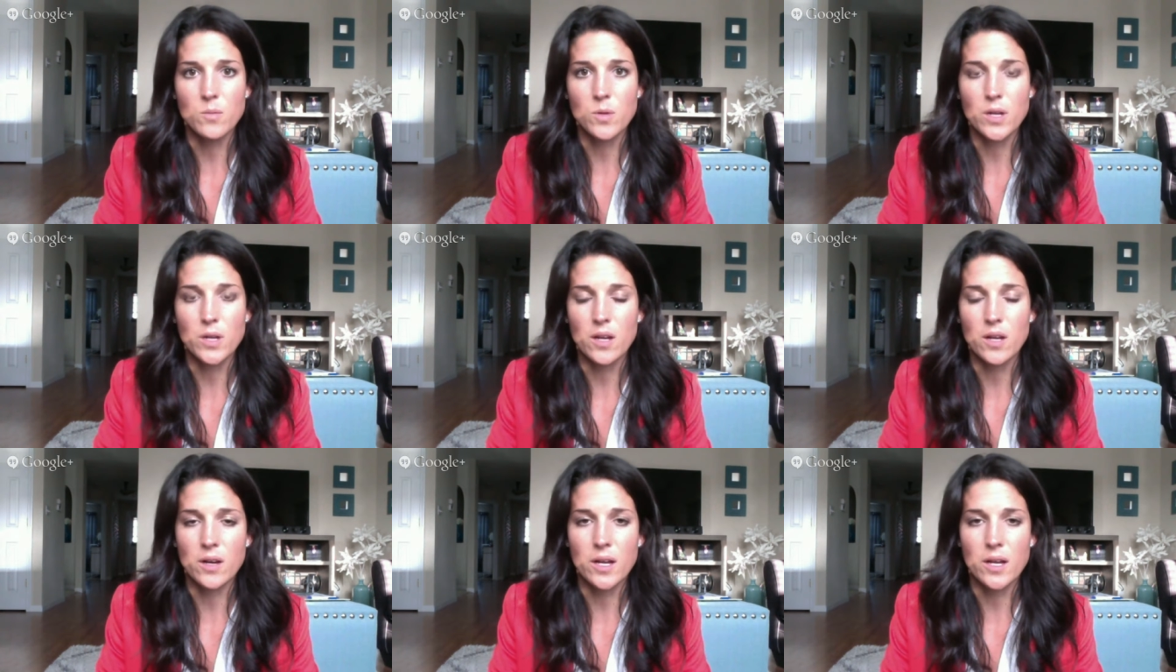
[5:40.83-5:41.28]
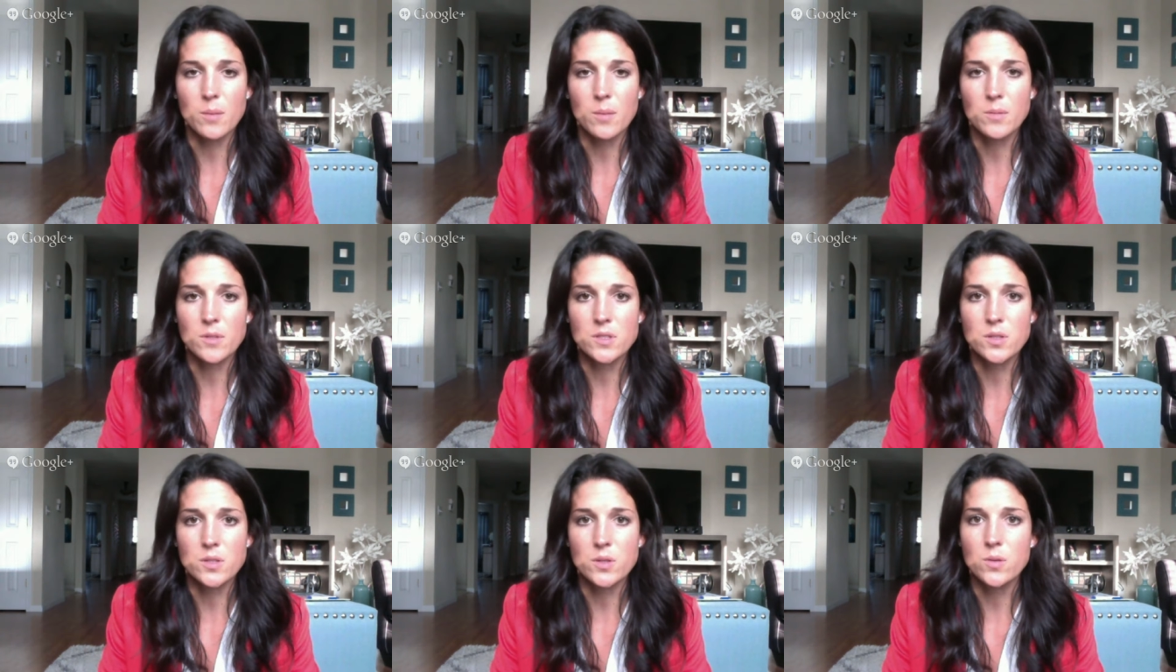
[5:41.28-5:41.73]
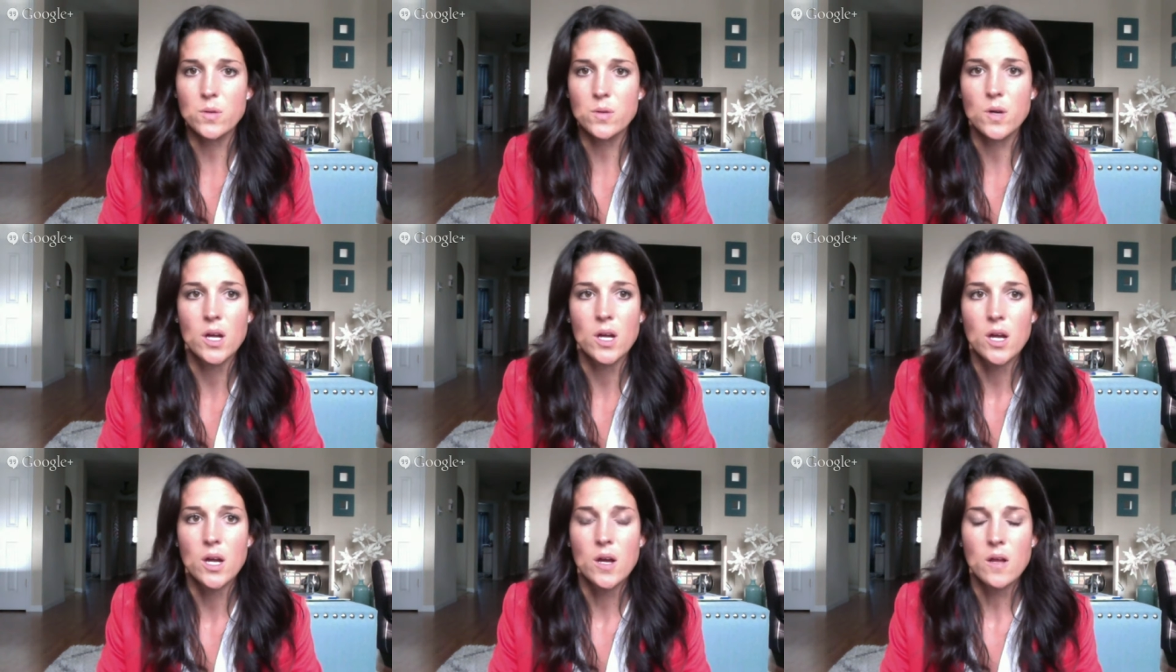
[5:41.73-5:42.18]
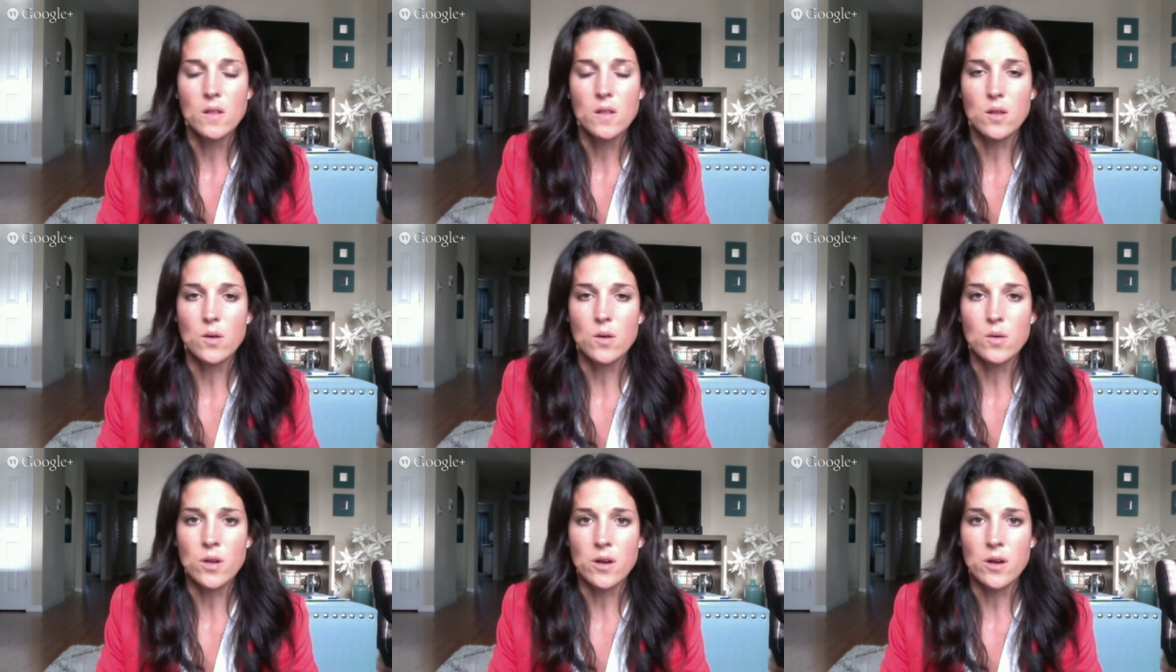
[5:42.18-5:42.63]
We are able to
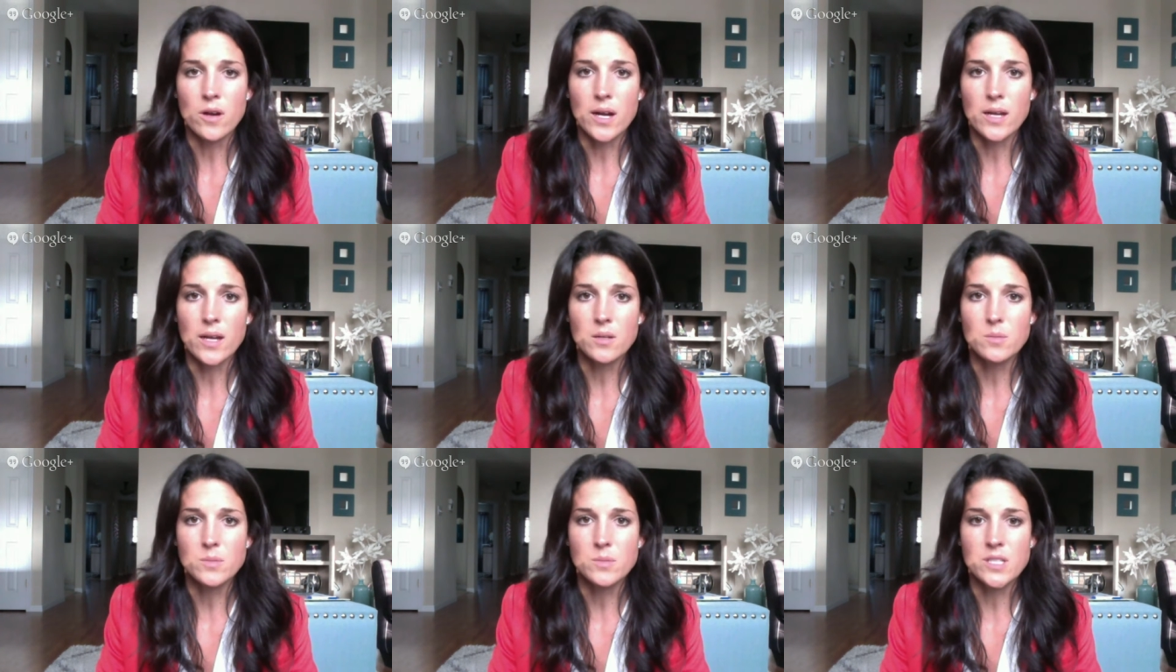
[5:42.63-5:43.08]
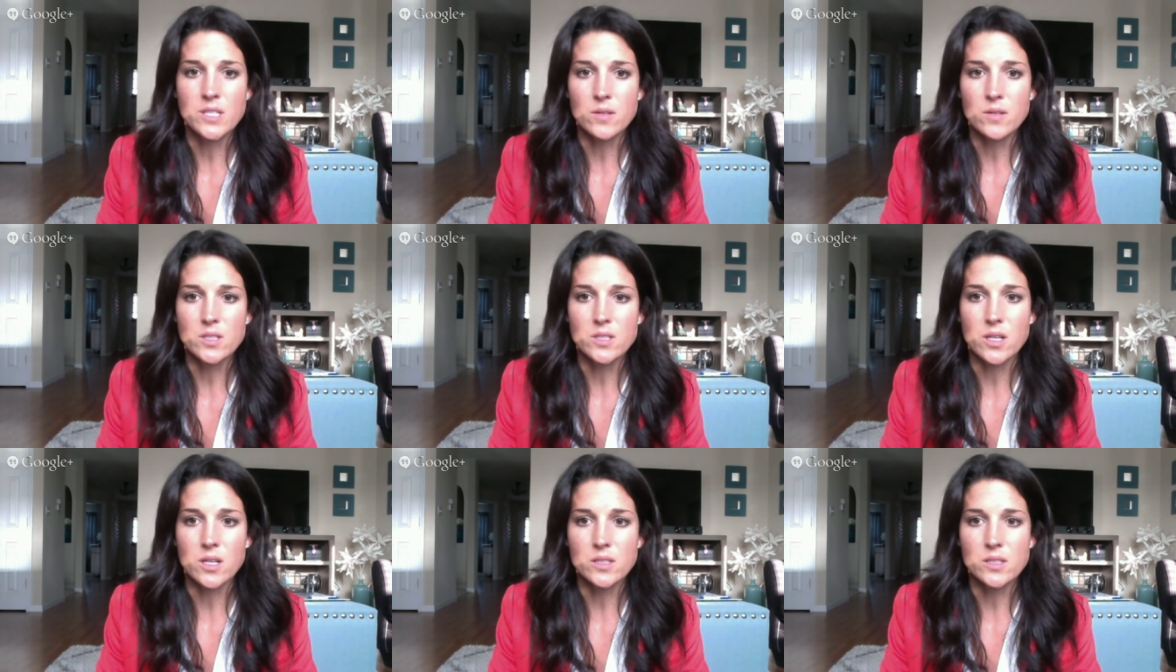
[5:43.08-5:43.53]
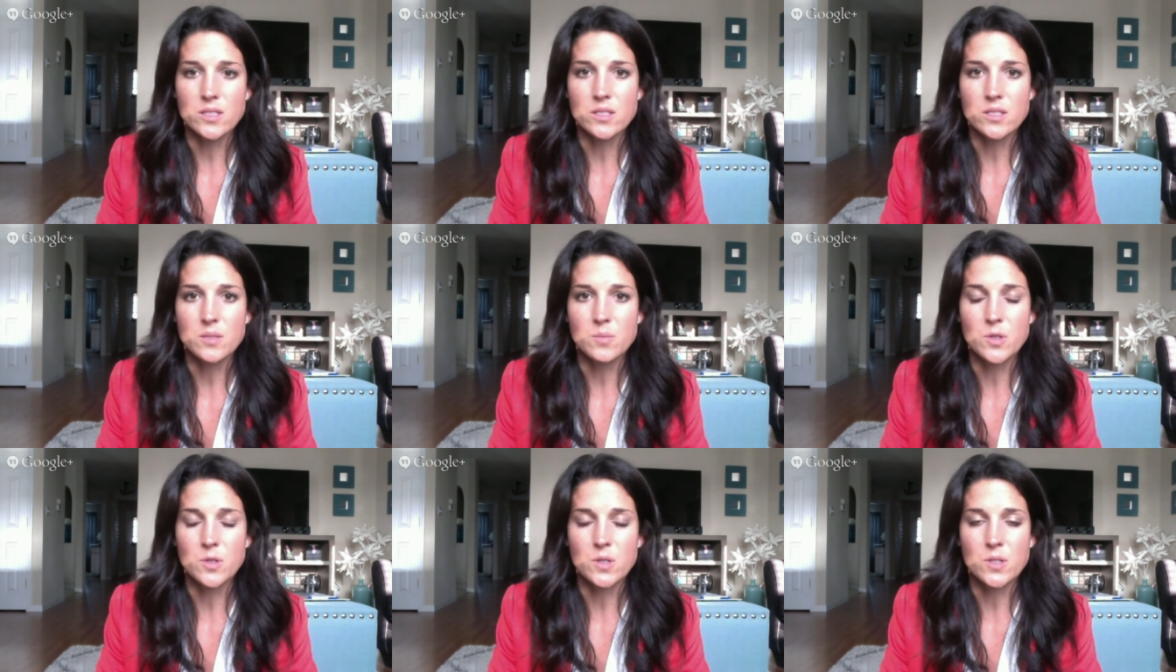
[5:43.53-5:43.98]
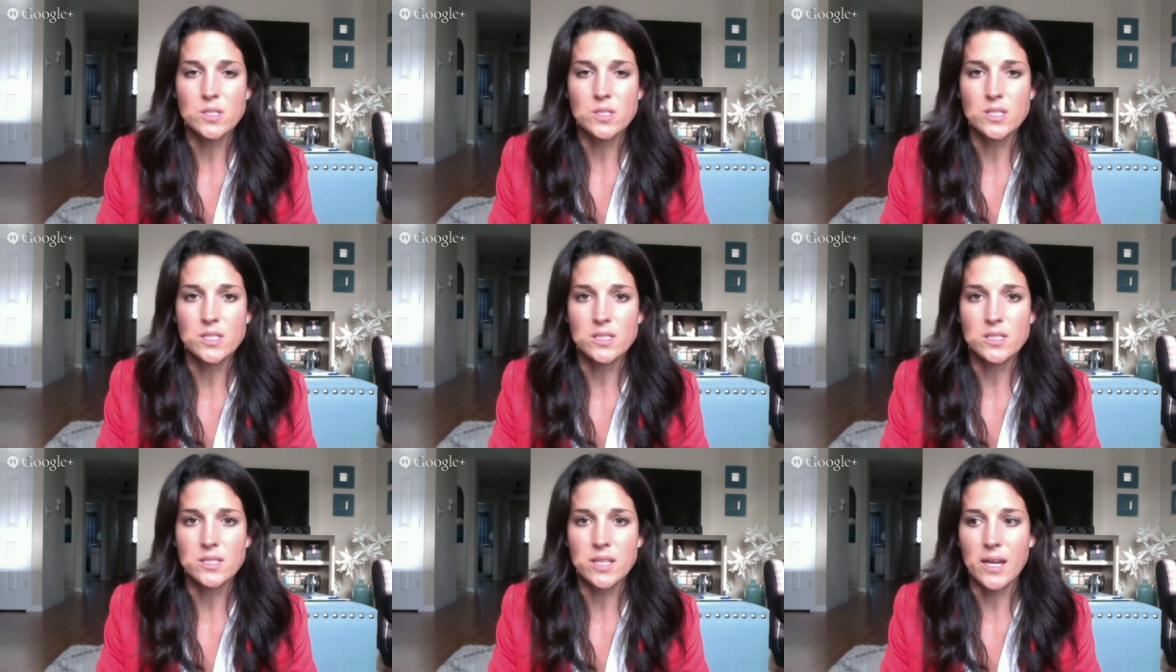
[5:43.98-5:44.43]
loan our items out to customers
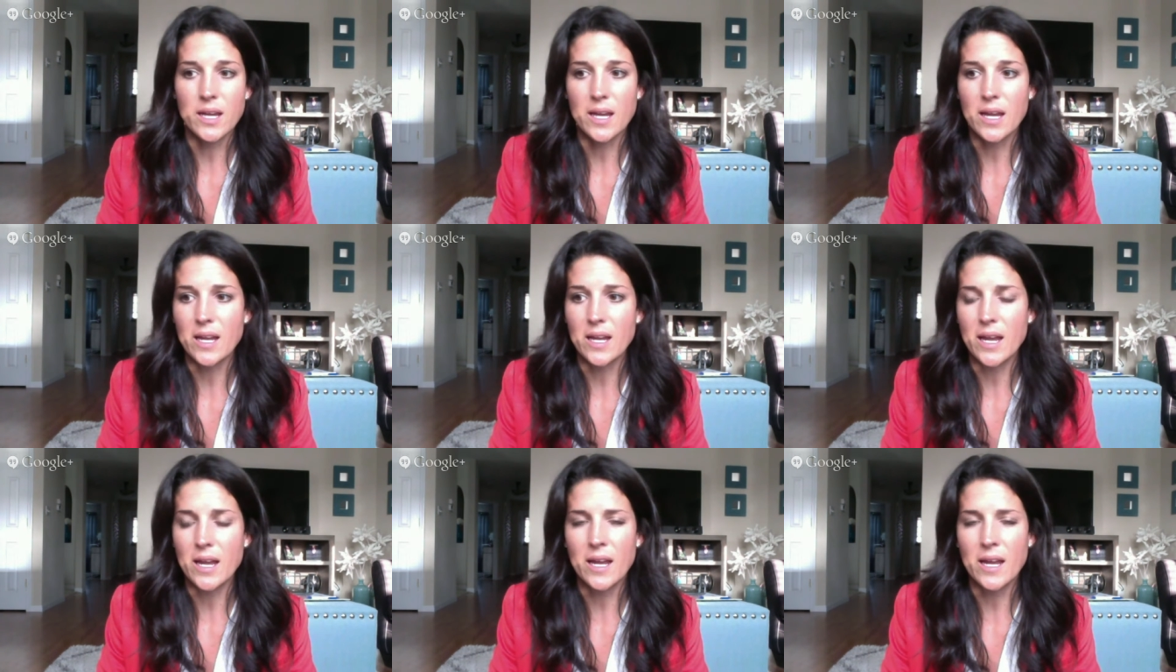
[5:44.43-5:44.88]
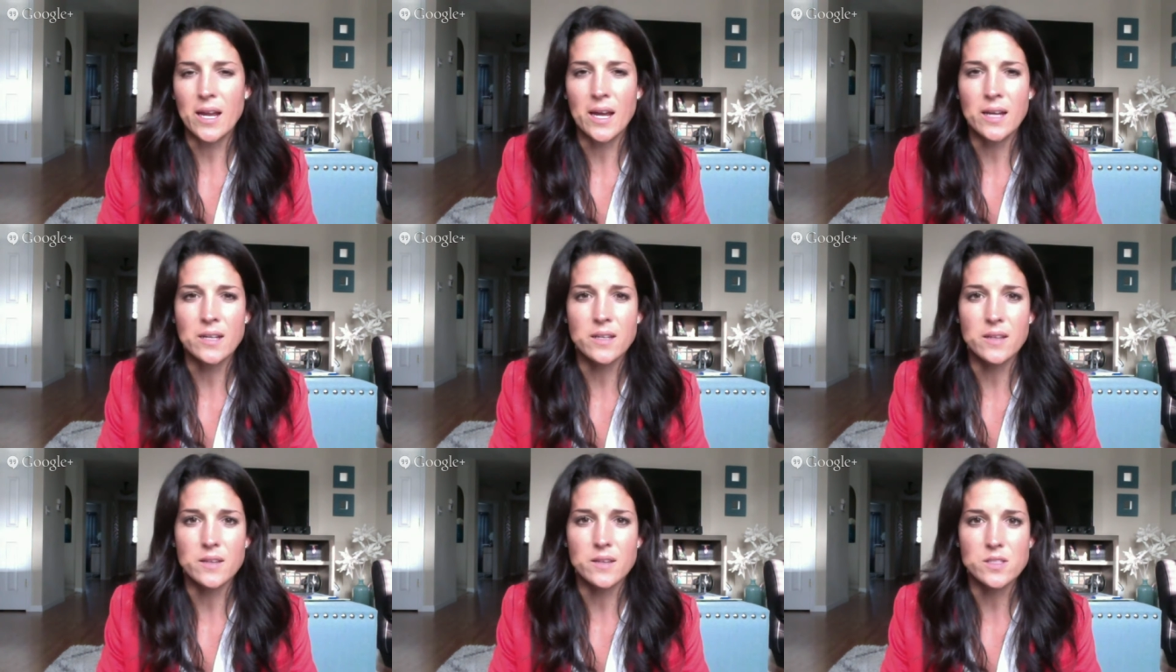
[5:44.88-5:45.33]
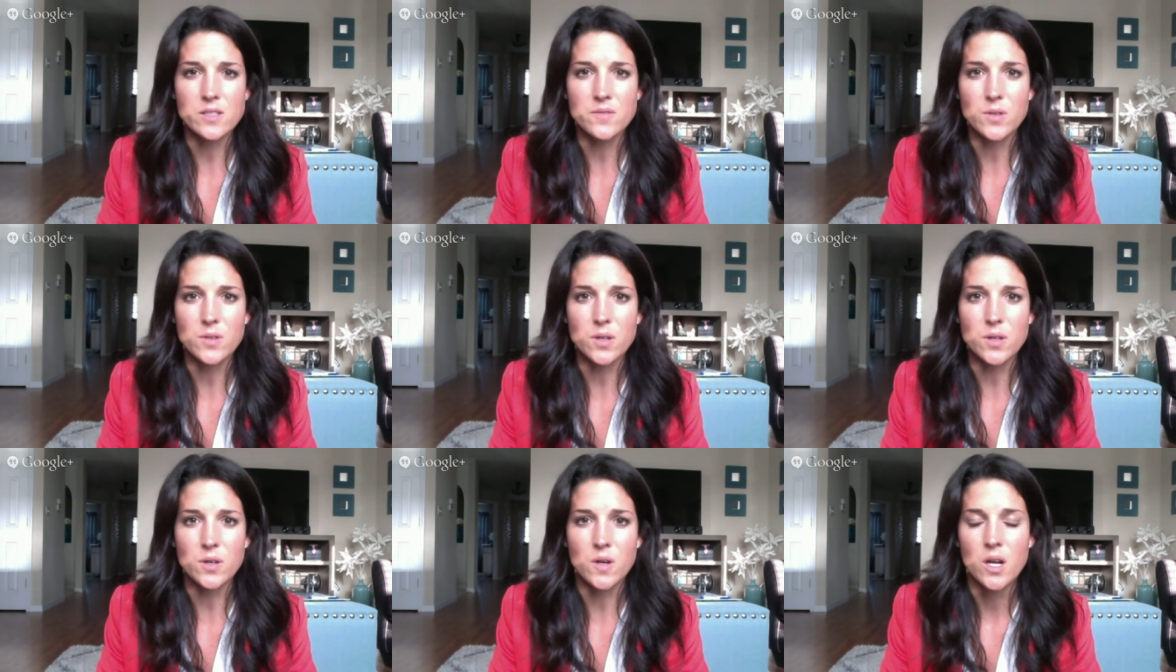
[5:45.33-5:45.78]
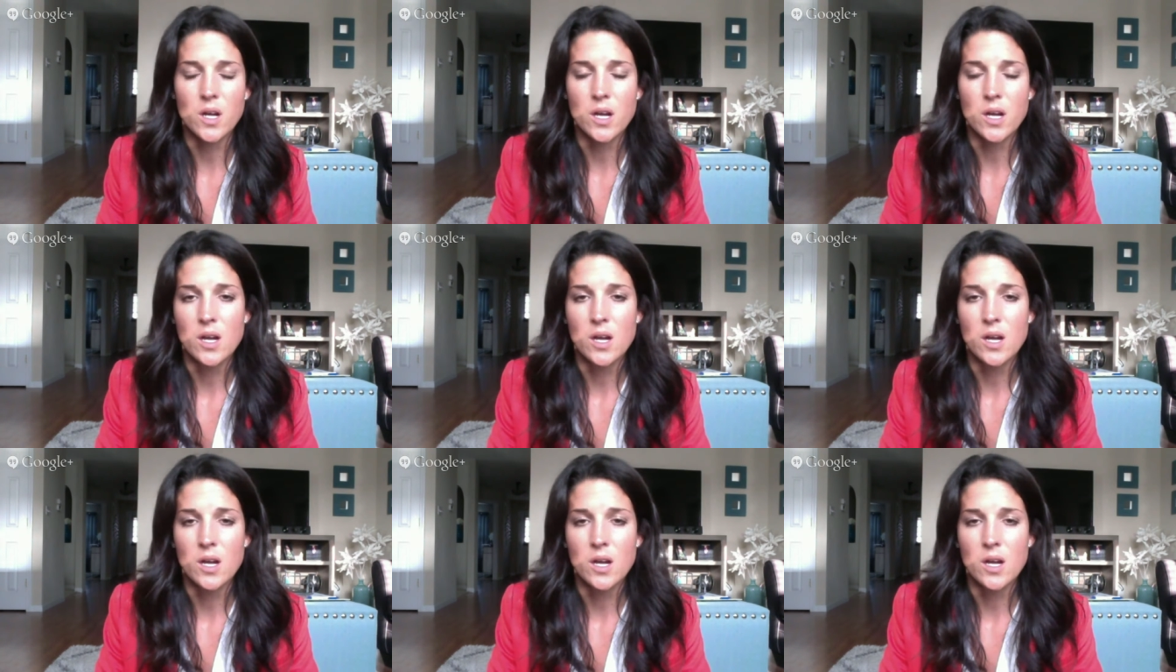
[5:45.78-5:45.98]
and say, hey, hang on to this for